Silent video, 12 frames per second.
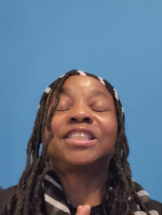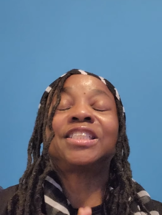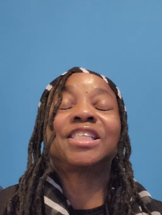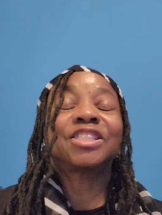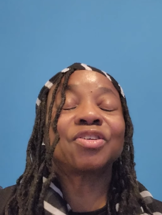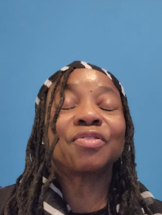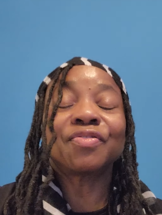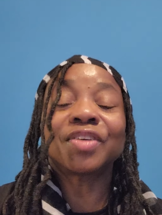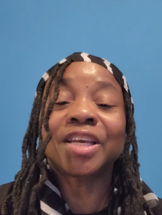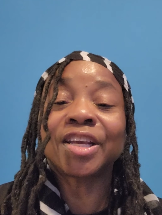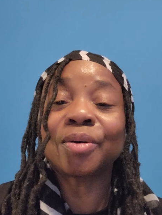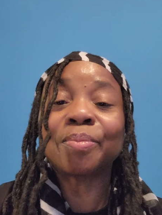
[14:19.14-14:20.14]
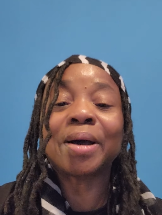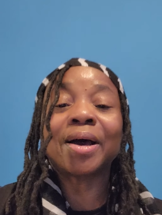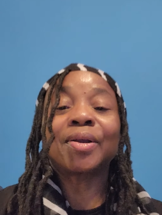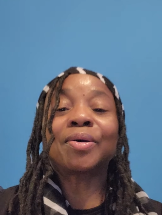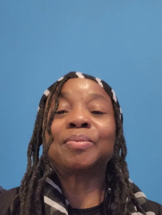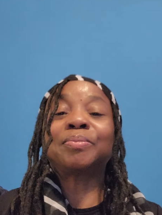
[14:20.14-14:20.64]
Just don't forget
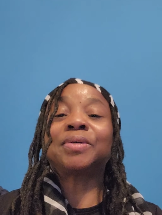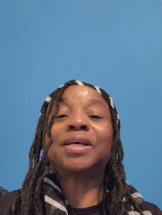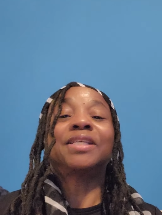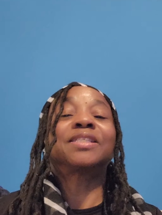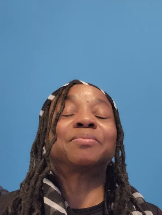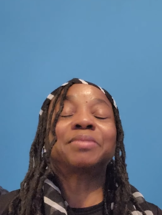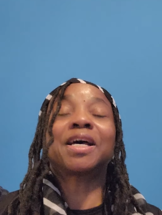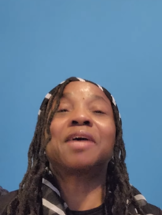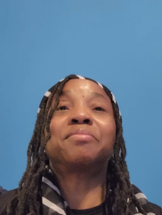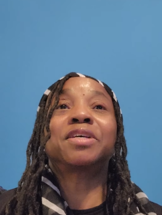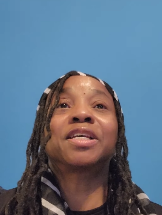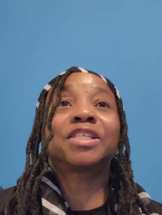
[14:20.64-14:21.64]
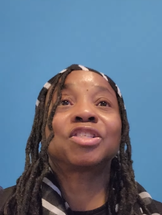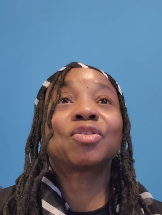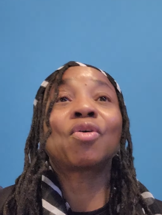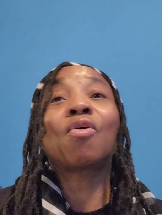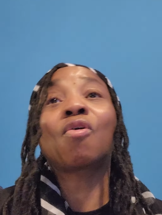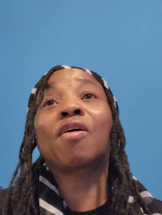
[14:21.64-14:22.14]
about them. Sometimes it gets so
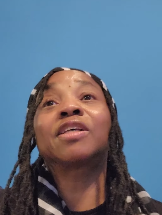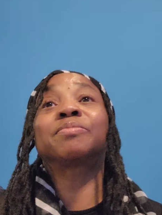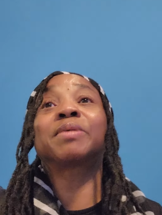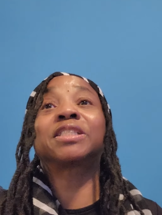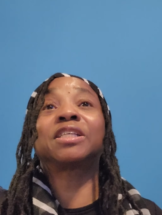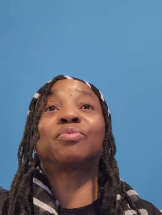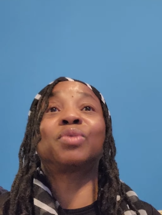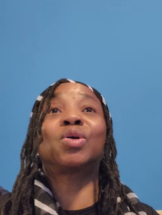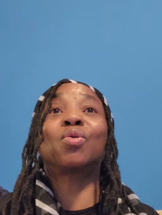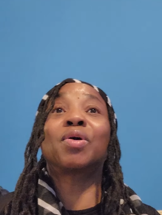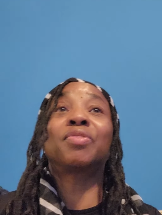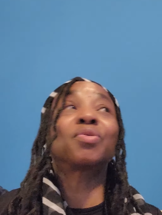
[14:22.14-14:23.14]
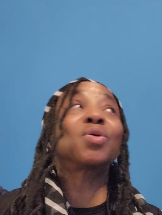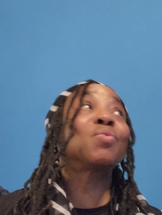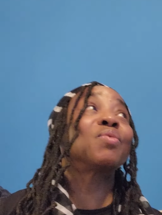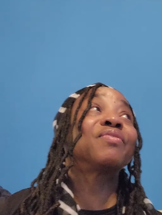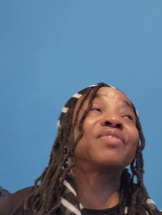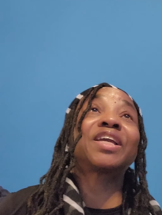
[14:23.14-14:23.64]
hard, especially if we're going through,
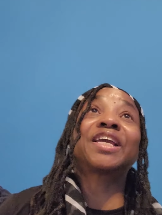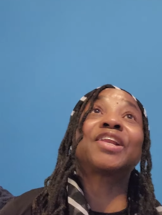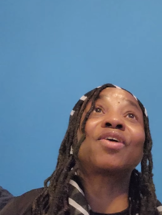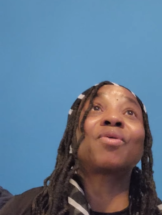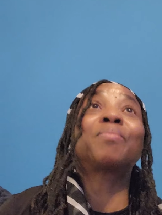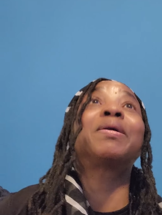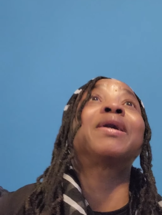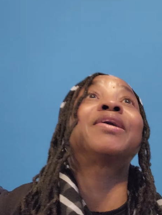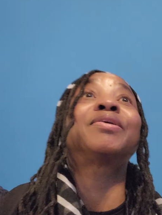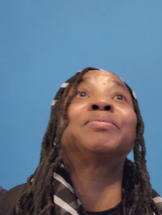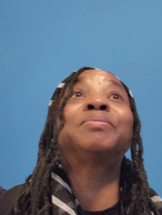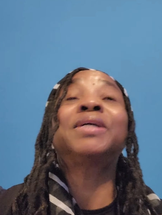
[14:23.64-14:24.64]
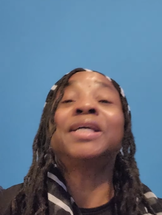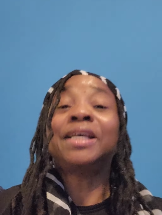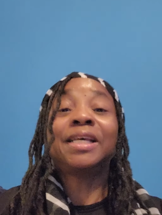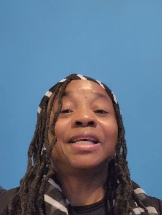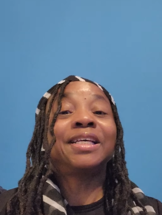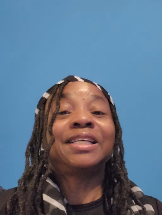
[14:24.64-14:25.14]
we forget all about them.
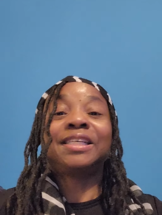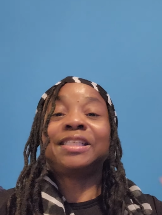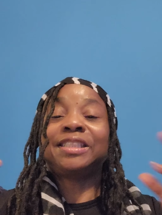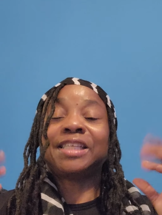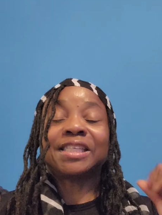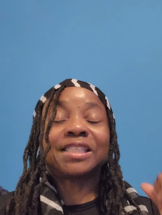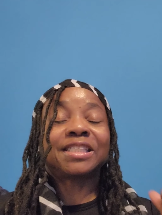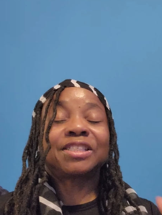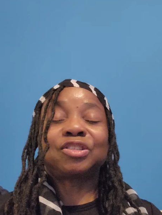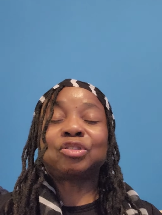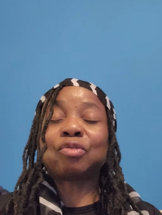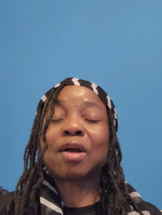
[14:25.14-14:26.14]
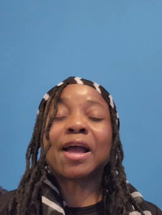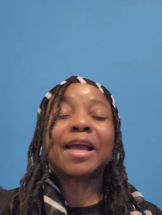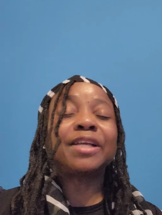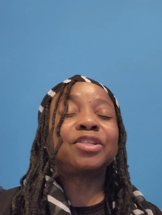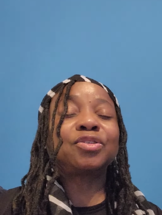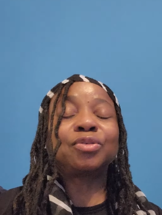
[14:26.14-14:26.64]
Just
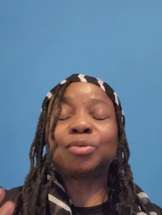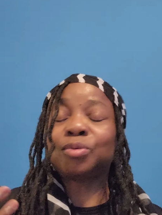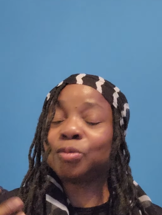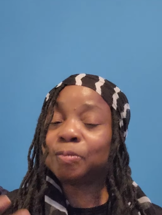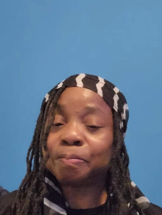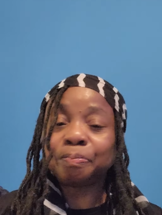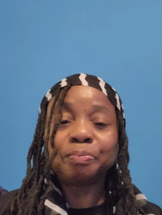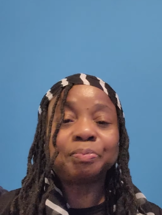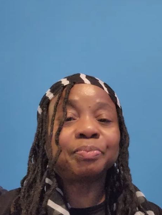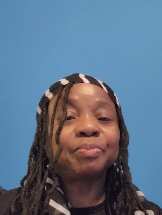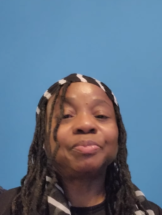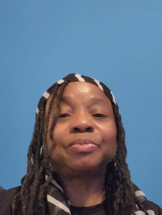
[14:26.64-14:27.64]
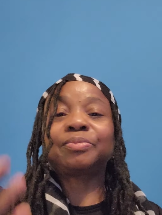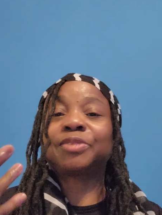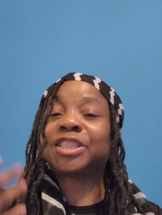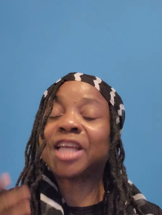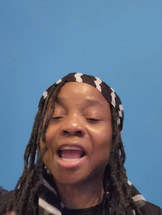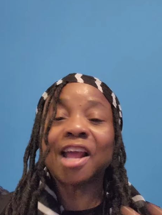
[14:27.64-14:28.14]
try to
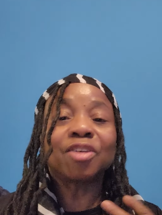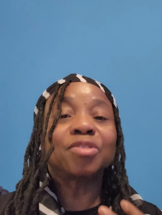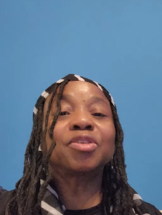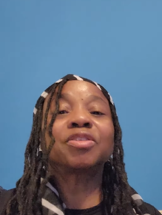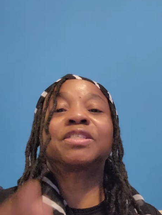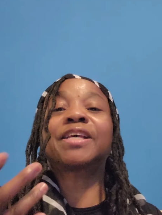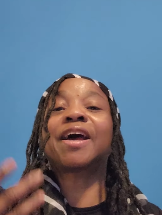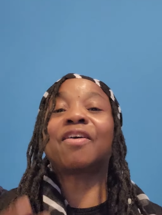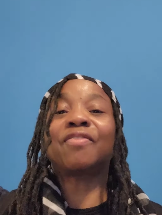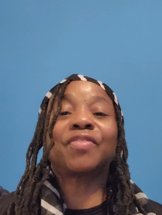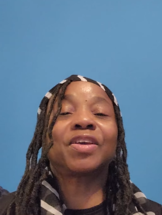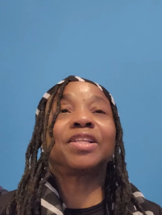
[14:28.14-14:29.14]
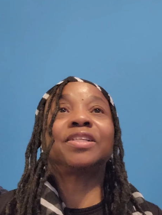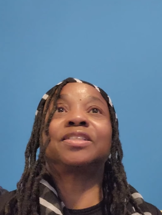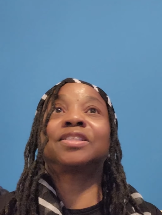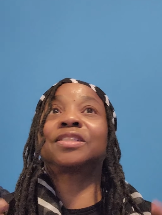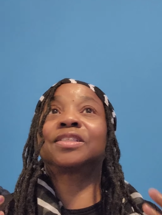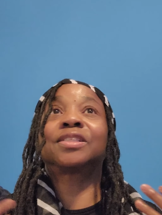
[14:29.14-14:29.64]
channel yourself and
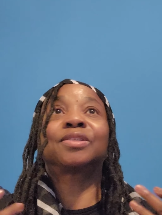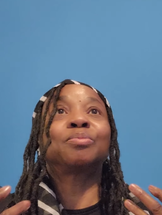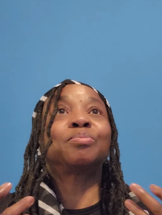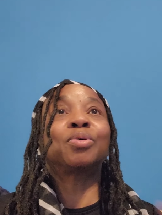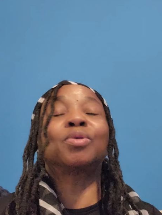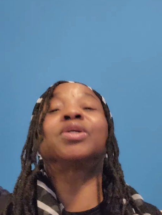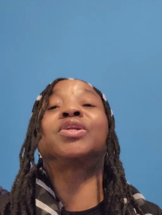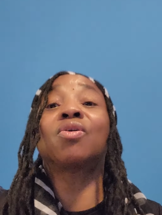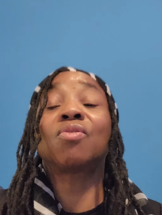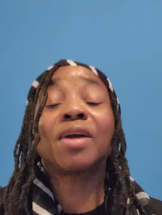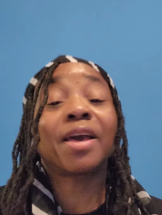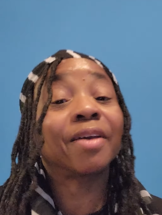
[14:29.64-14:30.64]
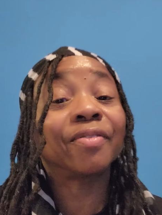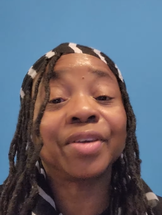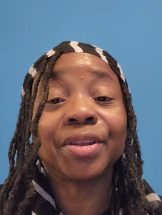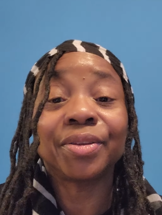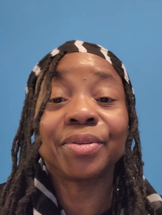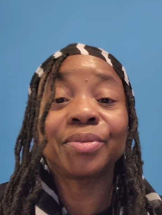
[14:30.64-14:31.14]
pulling on
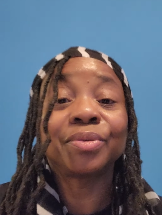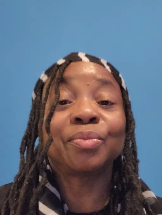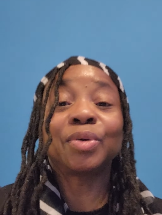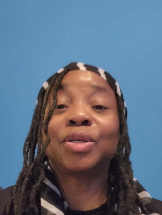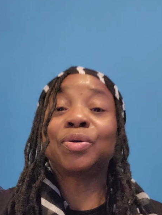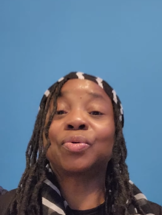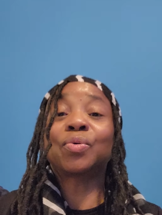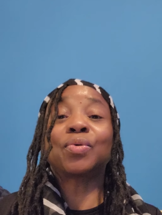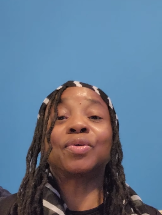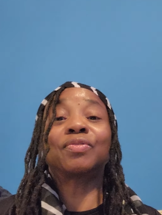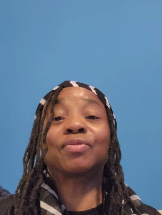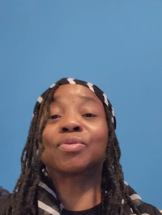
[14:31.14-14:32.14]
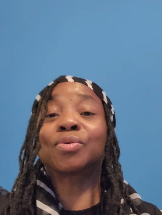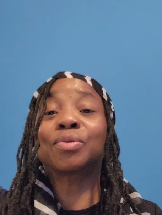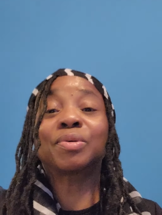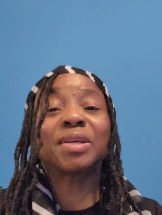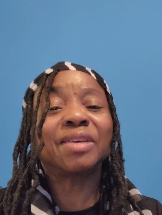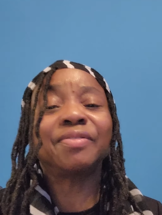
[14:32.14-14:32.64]
heaven when you're going
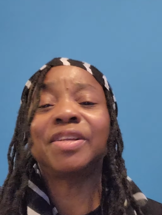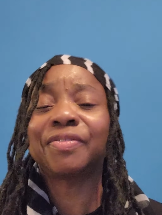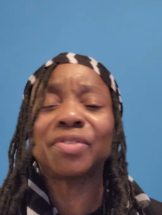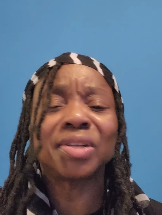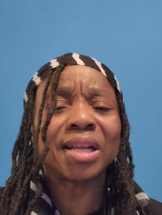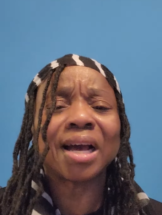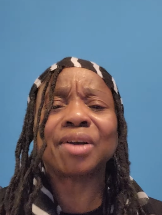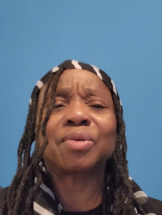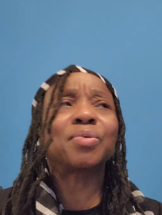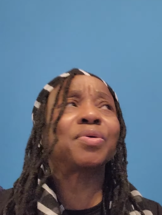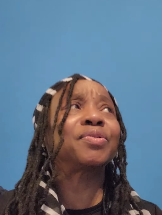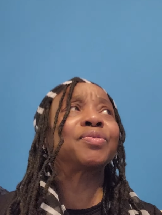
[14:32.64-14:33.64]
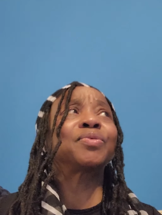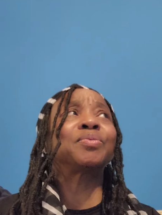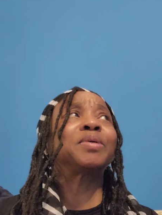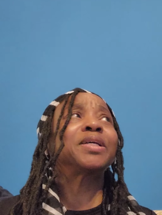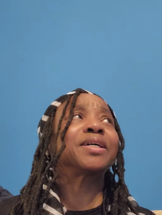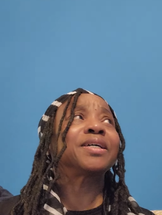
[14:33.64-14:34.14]
through, even if you're not going through,
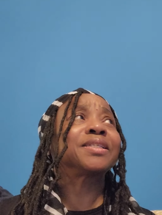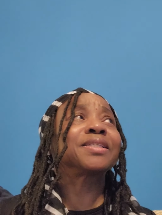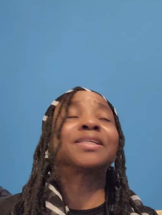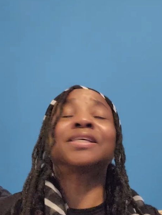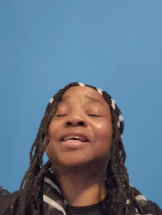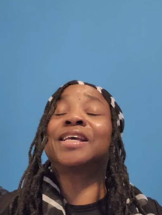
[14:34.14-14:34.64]
because